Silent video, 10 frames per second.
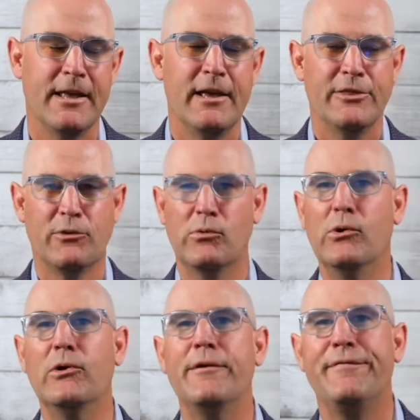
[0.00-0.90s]
The
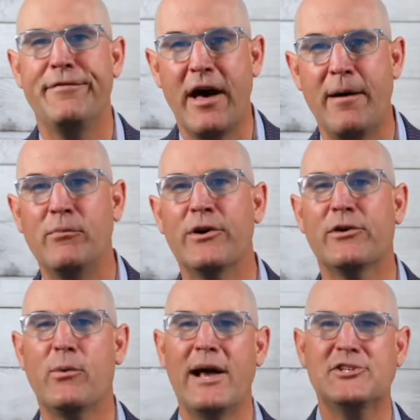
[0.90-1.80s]
rule of thumb with
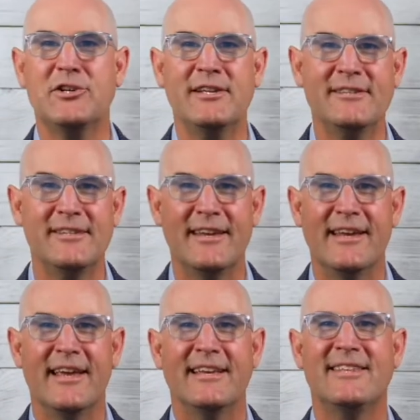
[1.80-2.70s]
questions
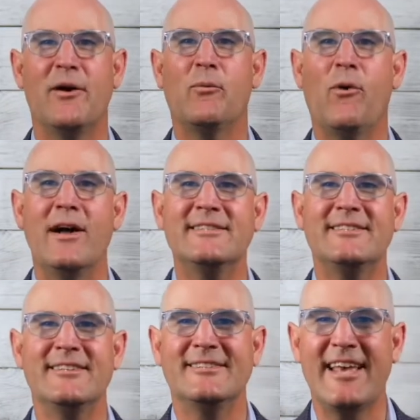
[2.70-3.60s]
is that once
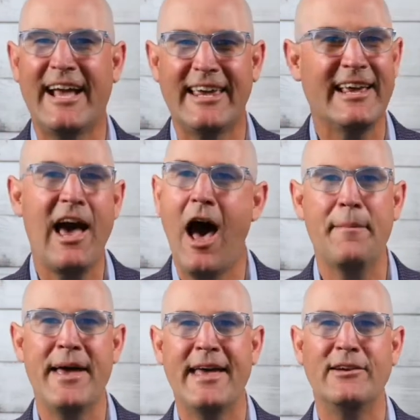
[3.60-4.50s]
the second
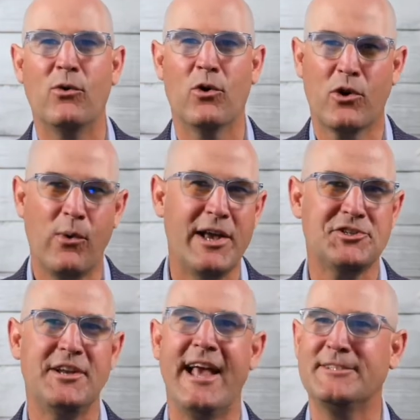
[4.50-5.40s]
comment or
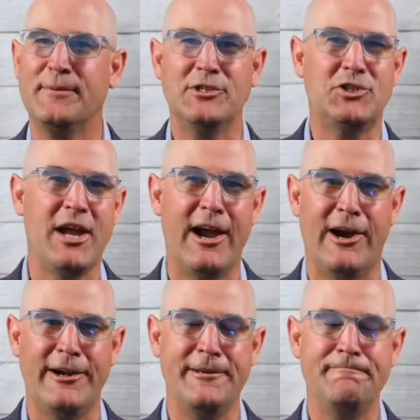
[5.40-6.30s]
question has been
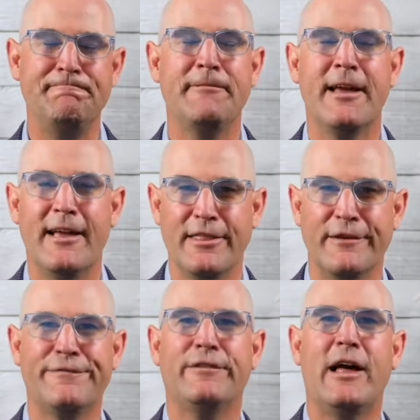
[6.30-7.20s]
shared, the
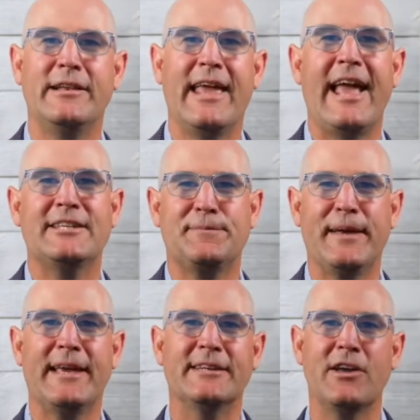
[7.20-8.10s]
floodgates
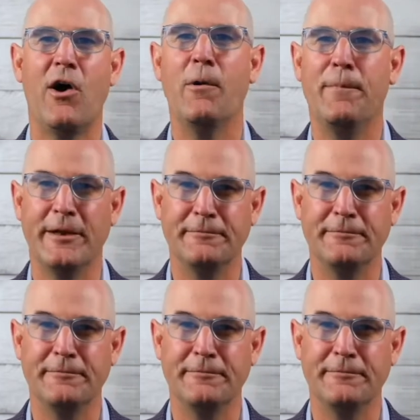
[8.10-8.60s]
begin to open.